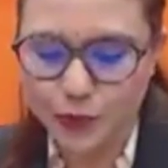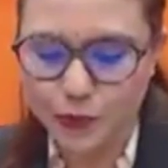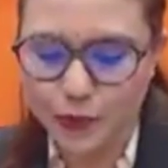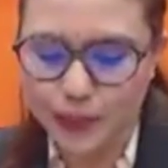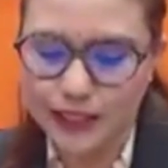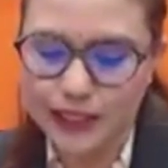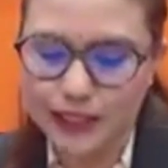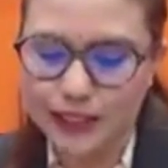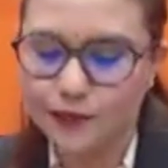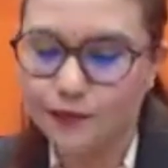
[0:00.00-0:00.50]
with
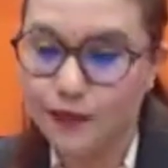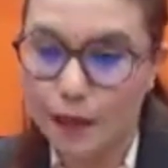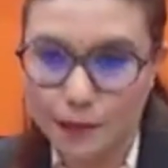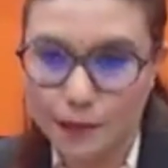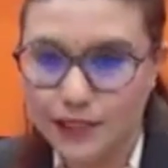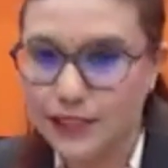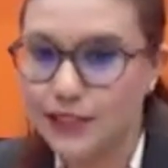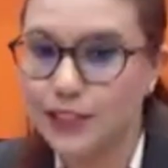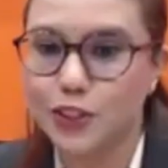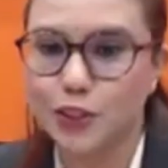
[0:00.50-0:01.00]
the
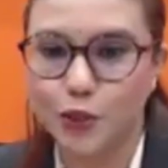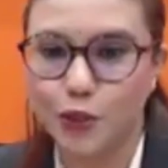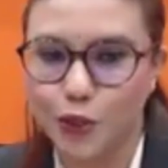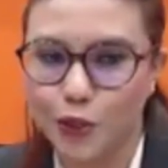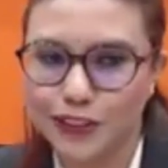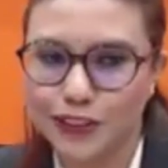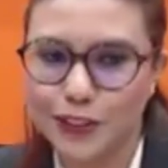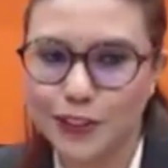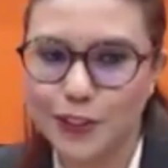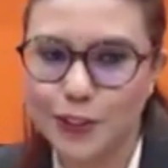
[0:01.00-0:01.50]
pharmacist or
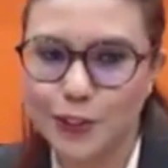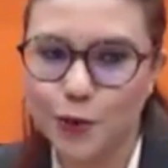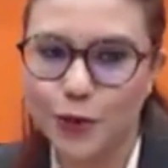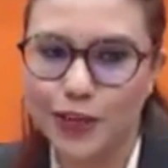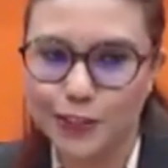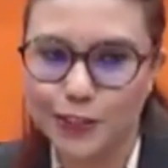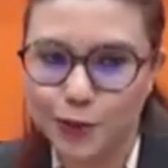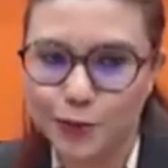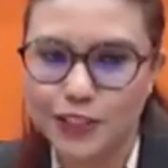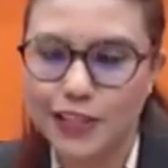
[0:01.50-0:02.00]
doctor. So
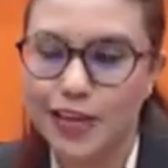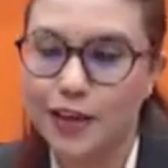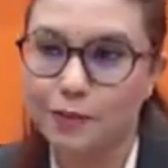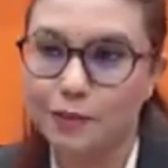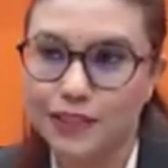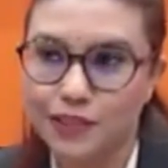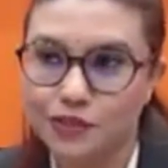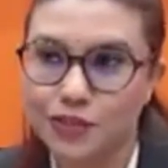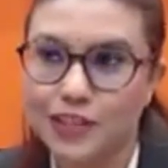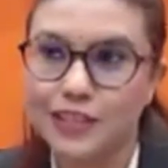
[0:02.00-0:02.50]
as you see, I've been
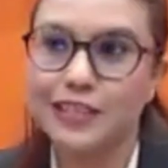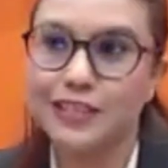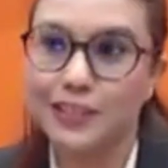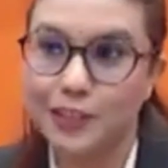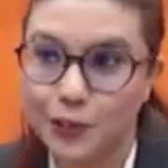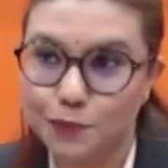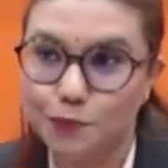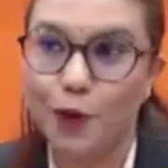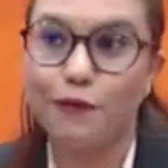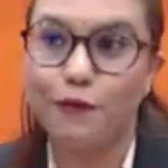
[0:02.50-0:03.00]
stressing
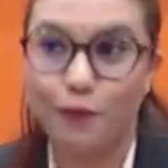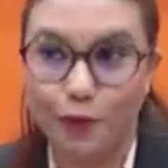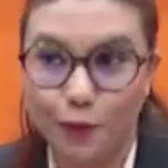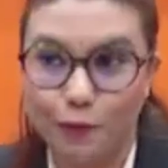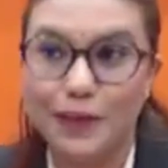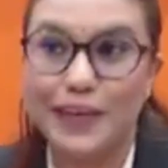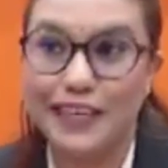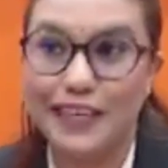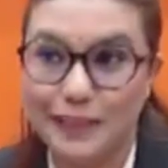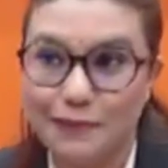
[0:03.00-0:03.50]
this point from
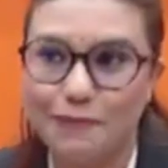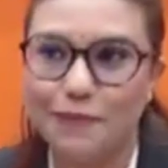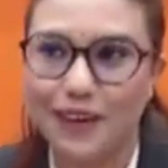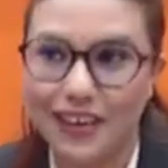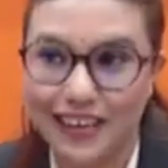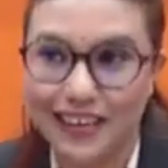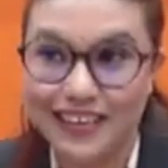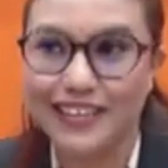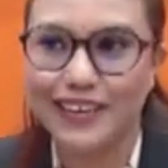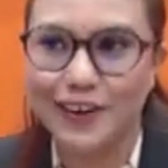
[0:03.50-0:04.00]

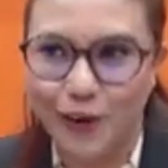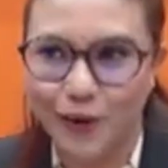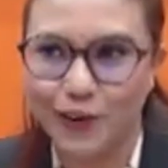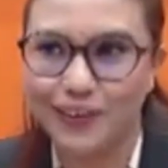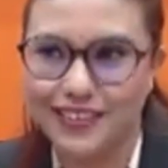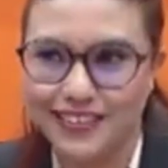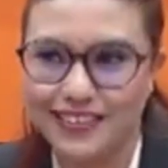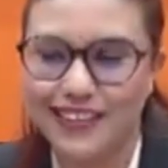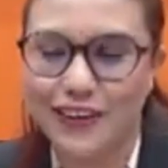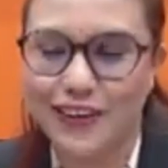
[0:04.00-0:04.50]
earlier
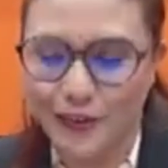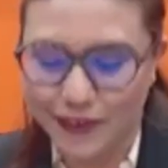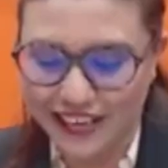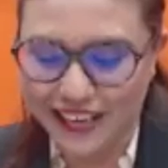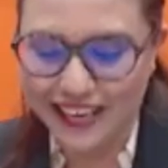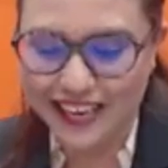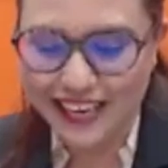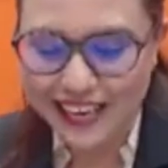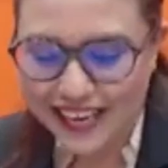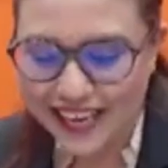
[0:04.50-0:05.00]
on,
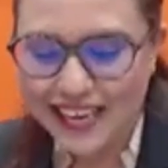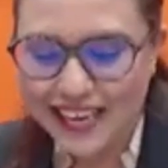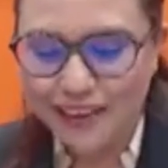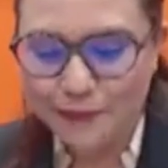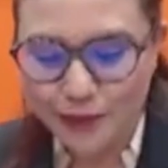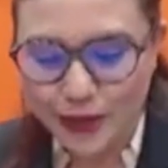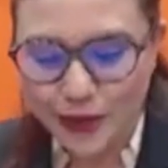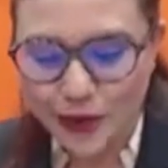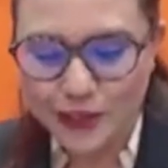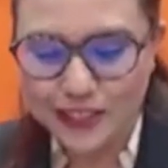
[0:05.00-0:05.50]
okay?
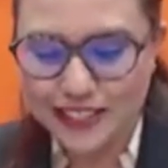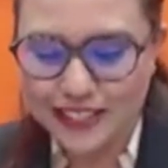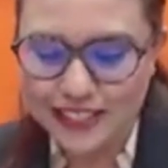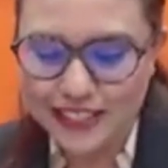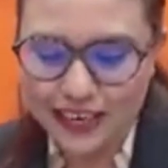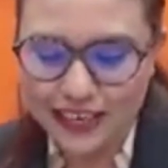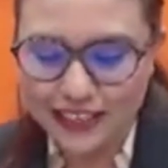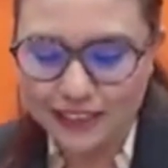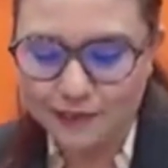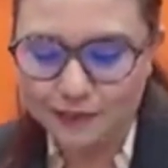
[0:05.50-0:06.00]
Because
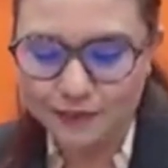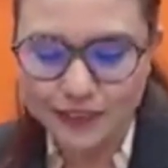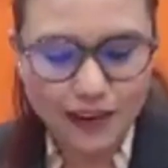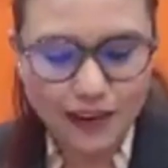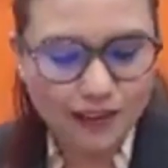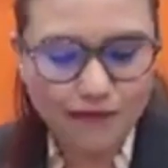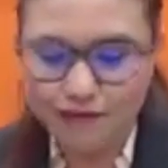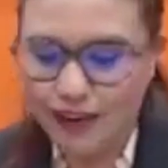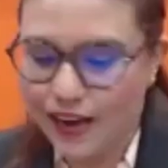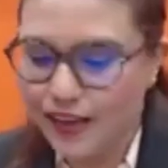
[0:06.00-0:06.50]

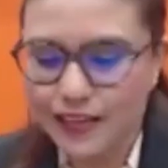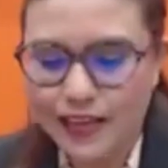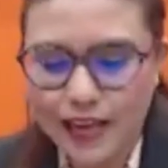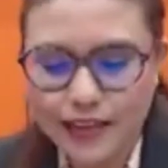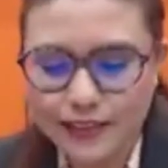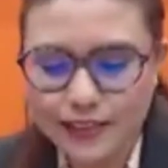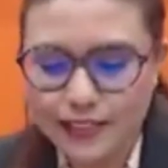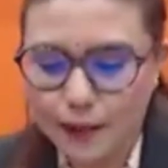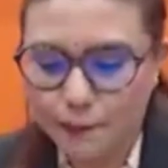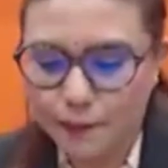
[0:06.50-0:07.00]
any
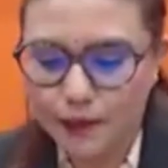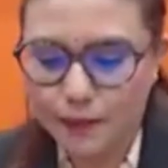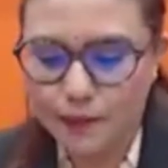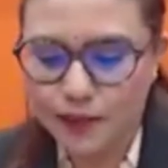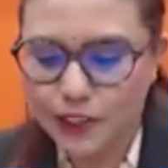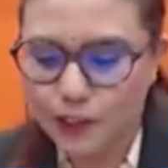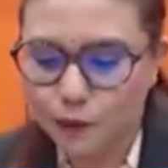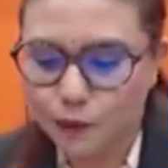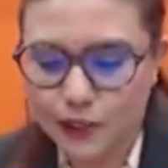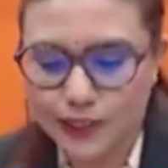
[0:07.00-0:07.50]
health
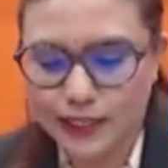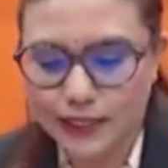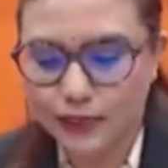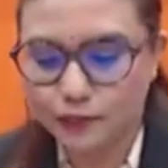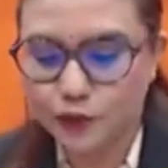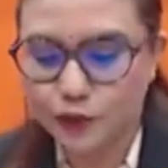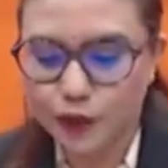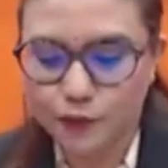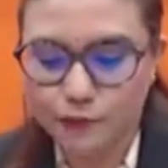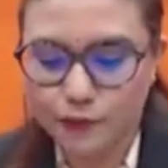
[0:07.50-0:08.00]
supplements for
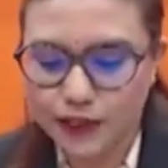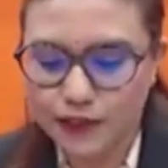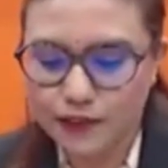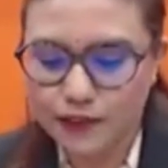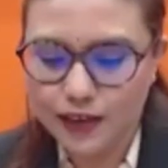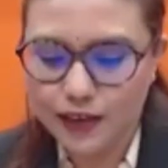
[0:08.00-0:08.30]
self-treatment